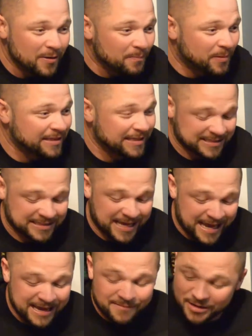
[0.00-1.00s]
But this
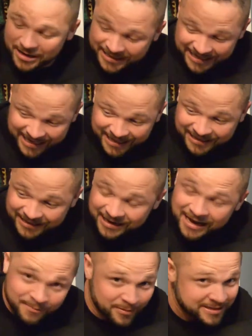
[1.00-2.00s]
game, again,
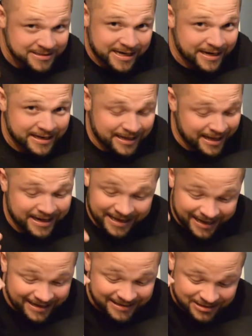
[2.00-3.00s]
I'm going to say it again,
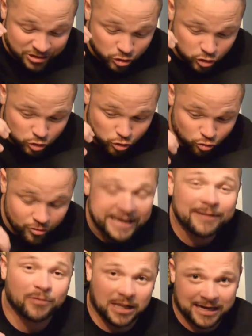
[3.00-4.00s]
it is
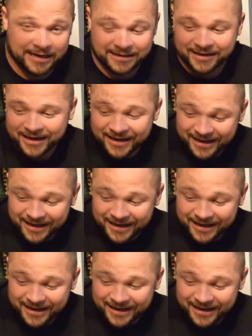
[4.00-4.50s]
streamlined.